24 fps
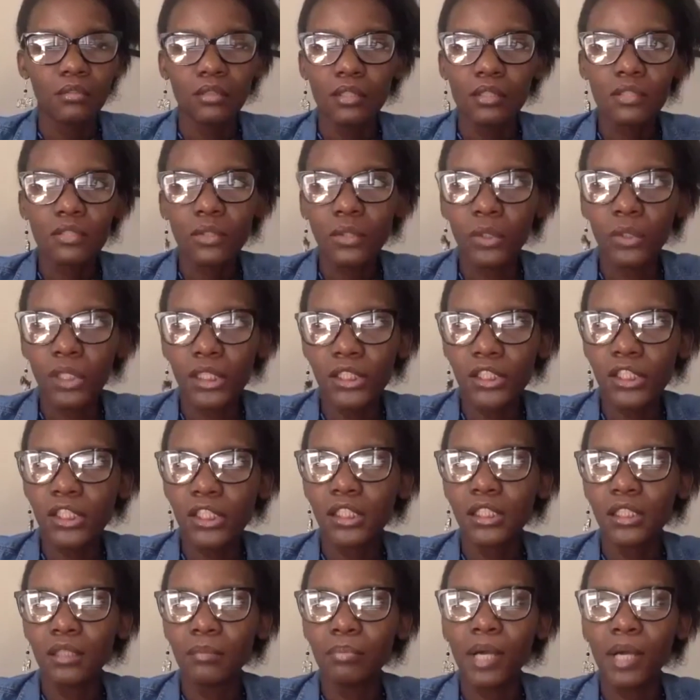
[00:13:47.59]

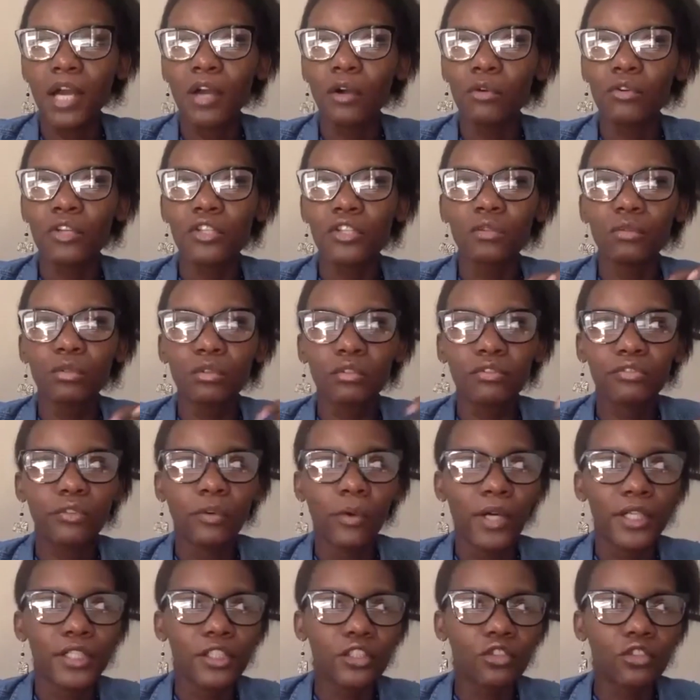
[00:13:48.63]
scholarship. I always looked
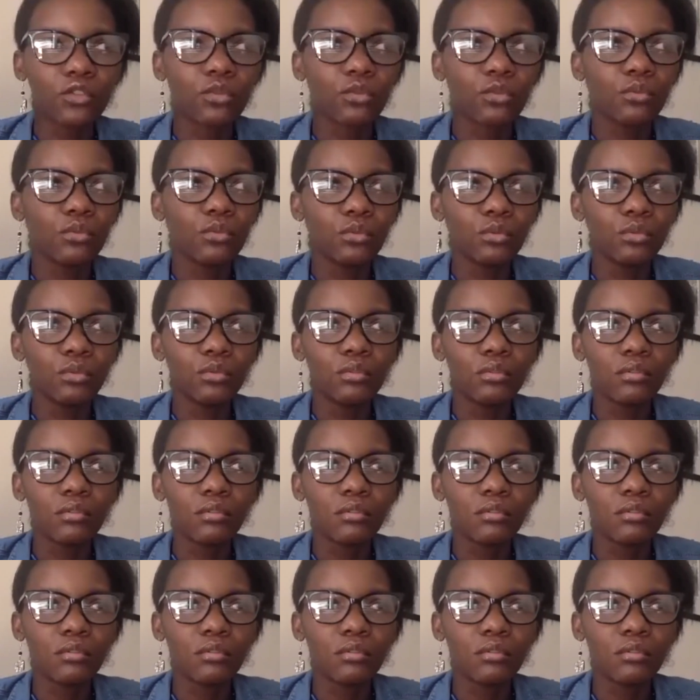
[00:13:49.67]
forward to